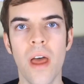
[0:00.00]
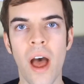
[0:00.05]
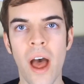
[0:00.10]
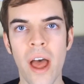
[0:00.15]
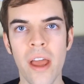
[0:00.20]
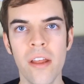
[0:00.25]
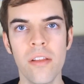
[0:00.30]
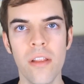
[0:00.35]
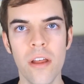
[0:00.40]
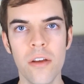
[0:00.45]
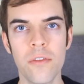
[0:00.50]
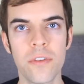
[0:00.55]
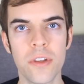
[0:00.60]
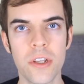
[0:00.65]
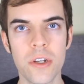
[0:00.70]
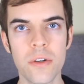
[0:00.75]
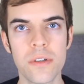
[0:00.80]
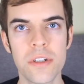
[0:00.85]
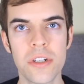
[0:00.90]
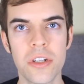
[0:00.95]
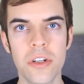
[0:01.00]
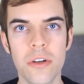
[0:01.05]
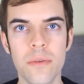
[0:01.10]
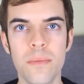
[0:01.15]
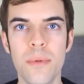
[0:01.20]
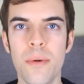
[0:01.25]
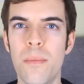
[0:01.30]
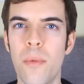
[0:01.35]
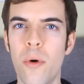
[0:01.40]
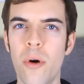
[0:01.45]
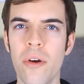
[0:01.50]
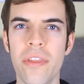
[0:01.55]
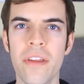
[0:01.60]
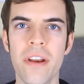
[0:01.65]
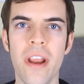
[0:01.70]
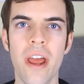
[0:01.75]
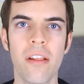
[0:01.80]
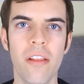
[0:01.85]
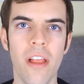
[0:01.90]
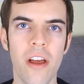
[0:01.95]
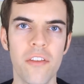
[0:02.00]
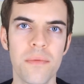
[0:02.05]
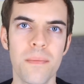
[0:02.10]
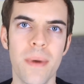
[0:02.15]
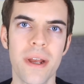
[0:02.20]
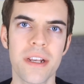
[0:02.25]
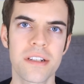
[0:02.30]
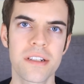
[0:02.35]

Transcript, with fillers: I love YouTube more than I love my